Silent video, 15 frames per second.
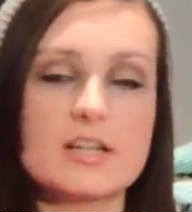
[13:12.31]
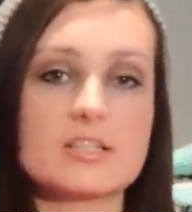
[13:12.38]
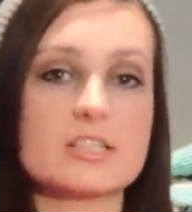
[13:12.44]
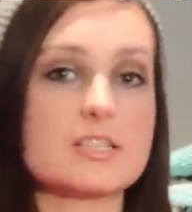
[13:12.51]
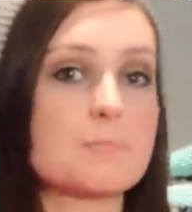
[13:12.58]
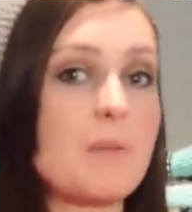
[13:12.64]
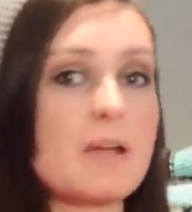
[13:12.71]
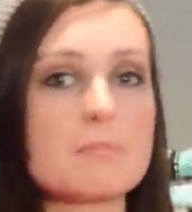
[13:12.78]

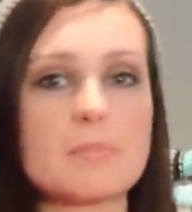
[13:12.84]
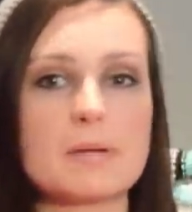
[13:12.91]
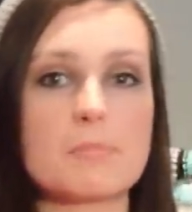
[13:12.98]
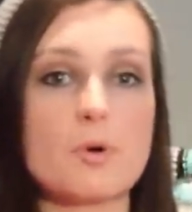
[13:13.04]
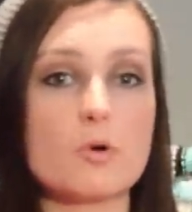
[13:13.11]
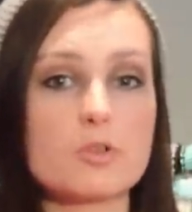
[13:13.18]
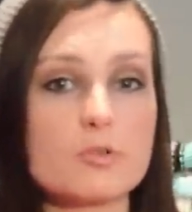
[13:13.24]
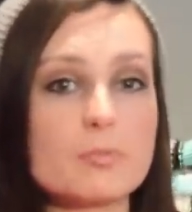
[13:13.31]
Despite my,
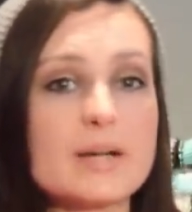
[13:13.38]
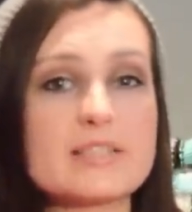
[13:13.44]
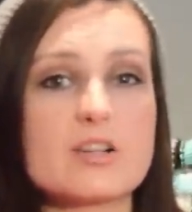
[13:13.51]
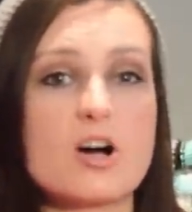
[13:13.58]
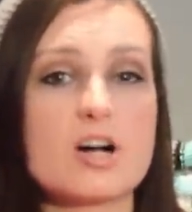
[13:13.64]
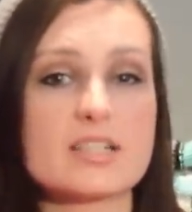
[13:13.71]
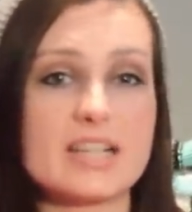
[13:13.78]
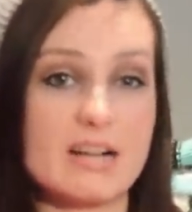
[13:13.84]
both of my
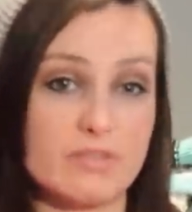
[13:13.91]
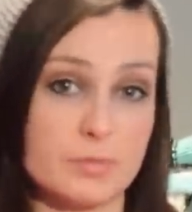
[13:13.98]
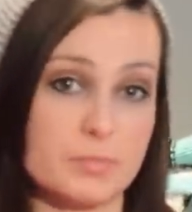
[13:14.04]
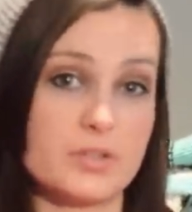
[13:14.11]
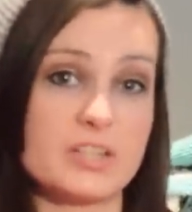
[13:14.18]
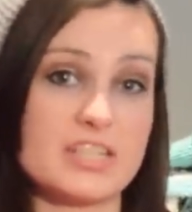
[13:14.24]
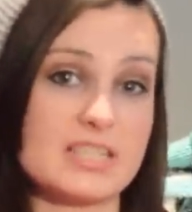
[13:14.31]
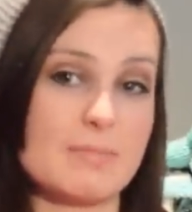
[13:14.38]
dogs having
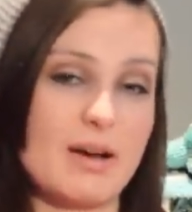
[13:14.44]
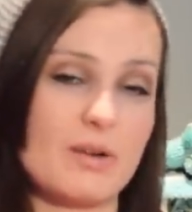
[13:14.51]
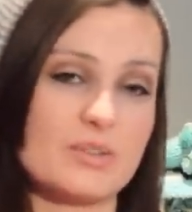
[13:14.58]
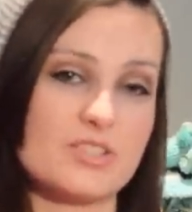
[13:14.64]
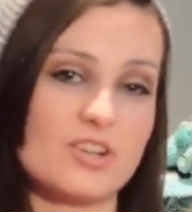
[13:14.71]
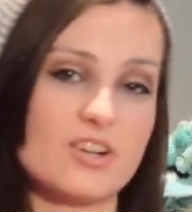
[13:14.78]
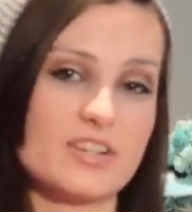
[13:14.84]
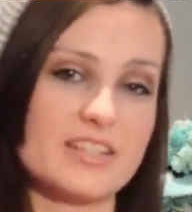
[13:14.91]
Birdie's Mountain
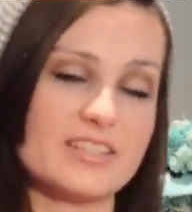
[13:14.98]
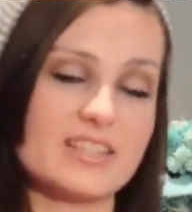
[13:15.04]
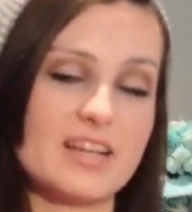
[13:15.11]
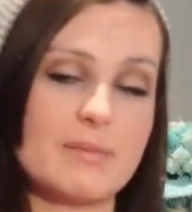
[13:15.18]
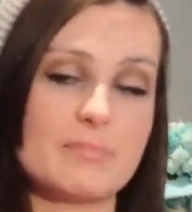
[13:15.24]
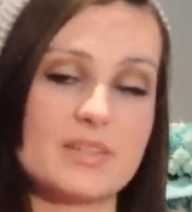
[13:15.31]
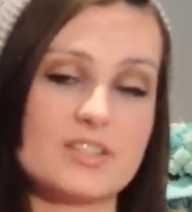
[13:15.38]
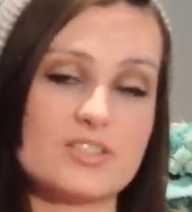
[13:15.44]
Dog in
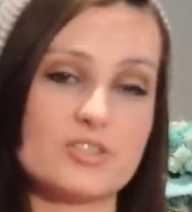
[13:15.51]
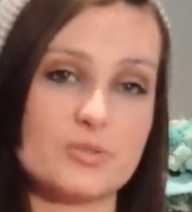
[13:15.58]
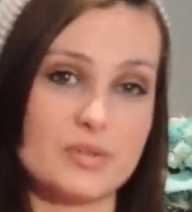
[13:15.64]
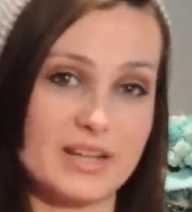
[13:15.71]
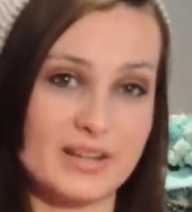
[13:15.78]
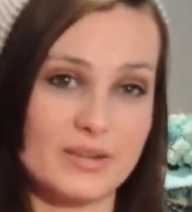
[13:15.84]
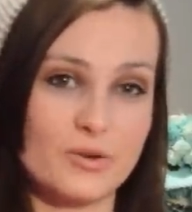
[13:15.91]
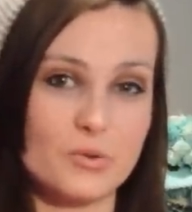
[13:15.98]
them, they do
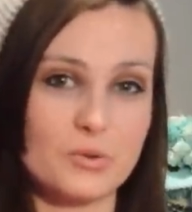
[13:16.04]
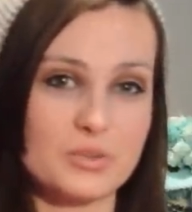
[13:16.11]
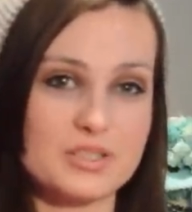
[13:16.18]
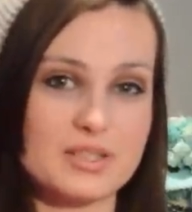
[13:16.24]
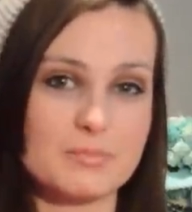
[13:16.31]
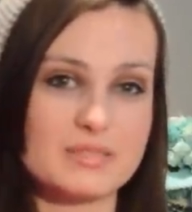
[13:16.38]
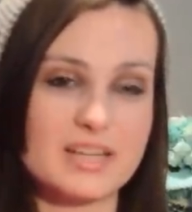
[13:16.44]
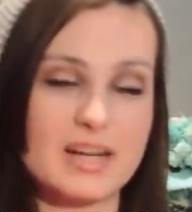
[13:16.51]
get cold
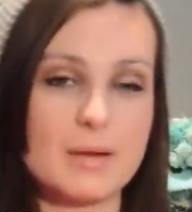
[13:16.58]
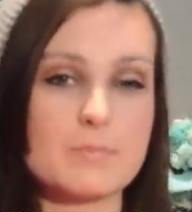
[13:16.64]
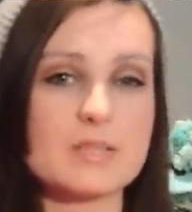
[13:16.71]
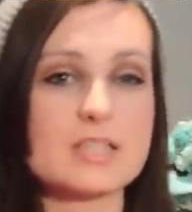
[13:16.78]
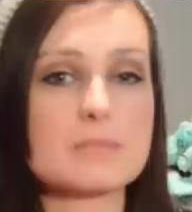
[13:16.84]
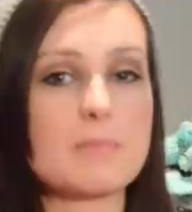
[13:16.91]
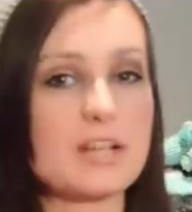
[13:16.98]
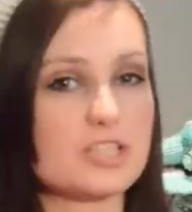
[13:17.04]
sometimes,
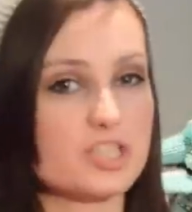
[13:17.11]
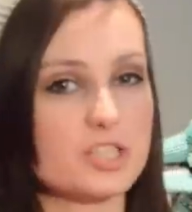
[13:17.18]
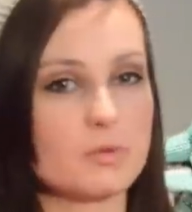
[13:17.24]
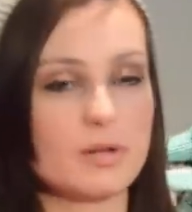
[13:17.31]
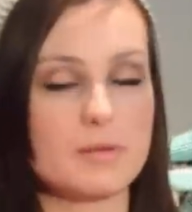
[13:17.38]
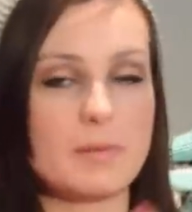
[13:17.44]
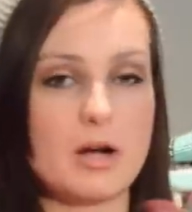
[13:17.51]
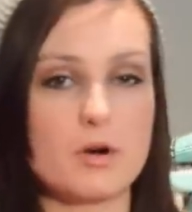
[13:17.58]
especially
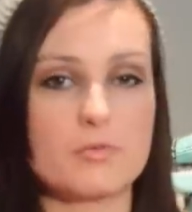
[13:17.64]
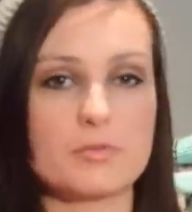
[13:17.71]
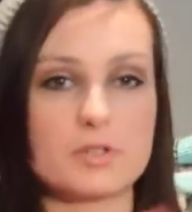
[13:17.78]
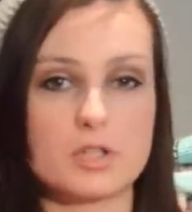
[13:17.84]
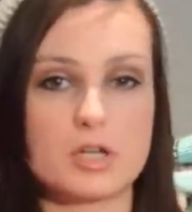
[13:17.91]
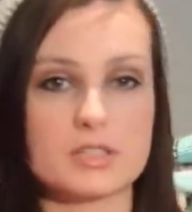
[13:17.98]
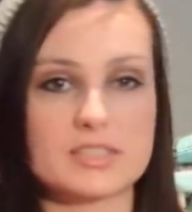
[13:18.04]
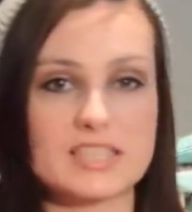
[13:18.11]
when I'm out for
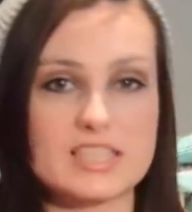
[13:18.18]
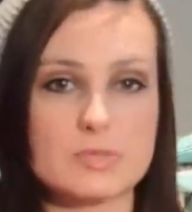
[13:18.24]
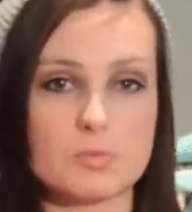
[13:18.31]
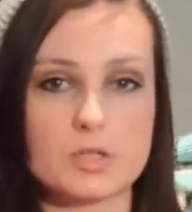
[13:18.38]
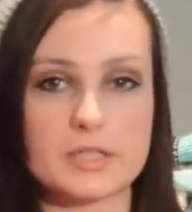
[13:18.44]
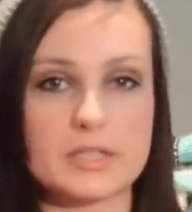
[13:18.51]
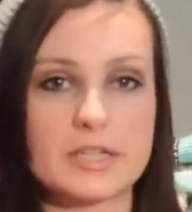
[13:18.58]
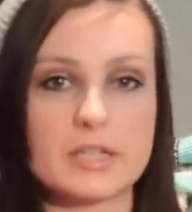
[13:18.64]
long days
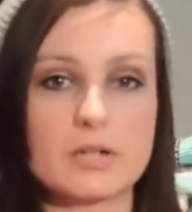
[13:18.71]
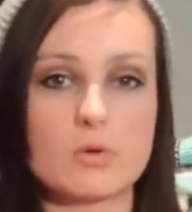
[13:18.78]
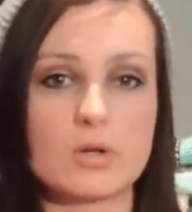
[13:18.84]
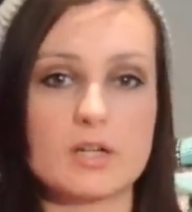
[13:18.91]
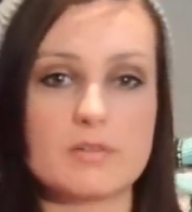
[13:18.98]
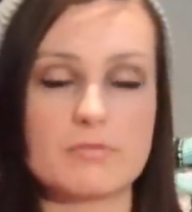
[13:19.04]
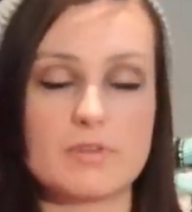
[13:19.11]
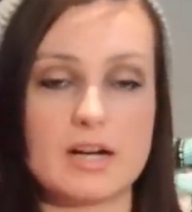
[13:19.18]
working,
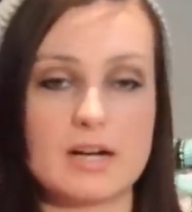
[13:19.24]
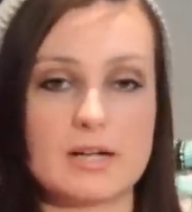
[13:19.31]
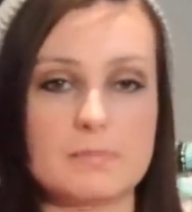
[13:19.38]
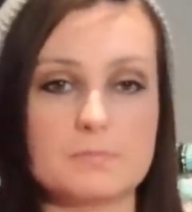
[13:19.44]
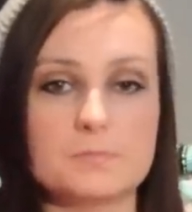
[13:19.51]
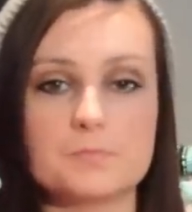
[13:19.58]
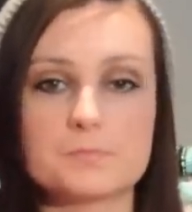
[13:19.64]
or if I'm